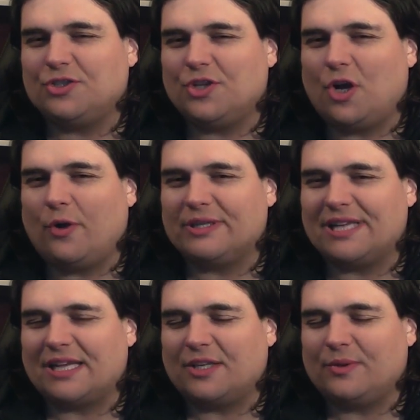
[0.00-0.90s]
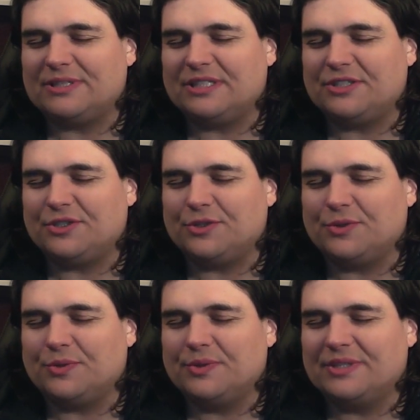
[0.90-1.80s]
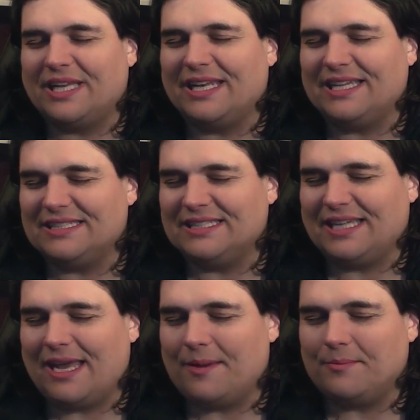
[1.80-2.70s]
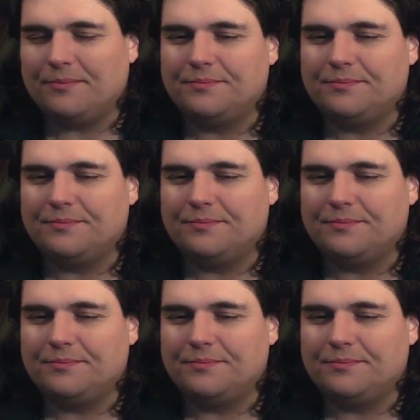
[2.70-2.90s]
to know exactly what to do getting into the game.